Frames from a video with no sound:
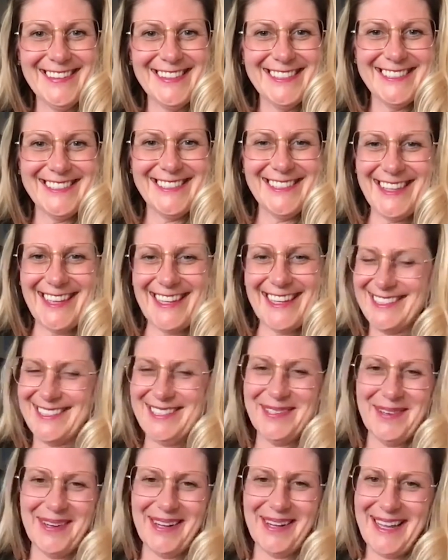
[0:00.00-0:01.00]
So that's
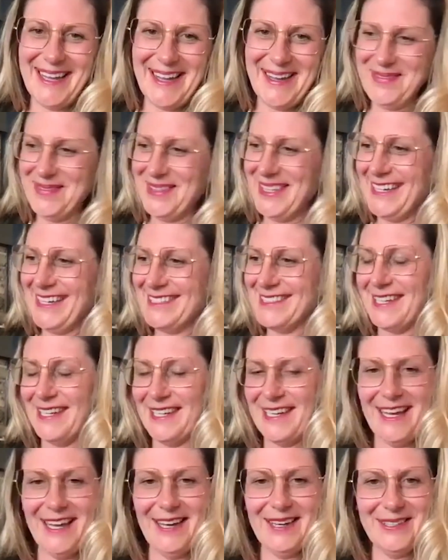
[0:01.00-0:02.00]
who I am, and that's kind
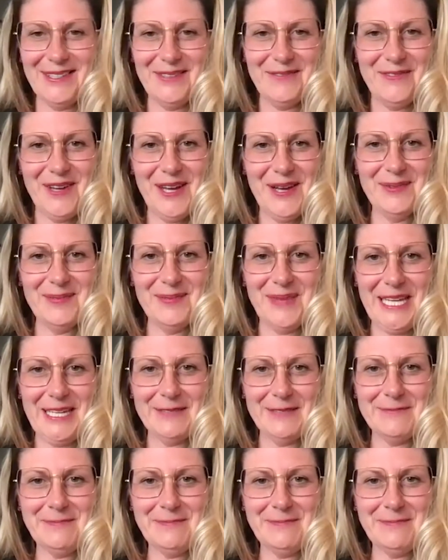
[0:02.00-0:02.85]
of how you found me.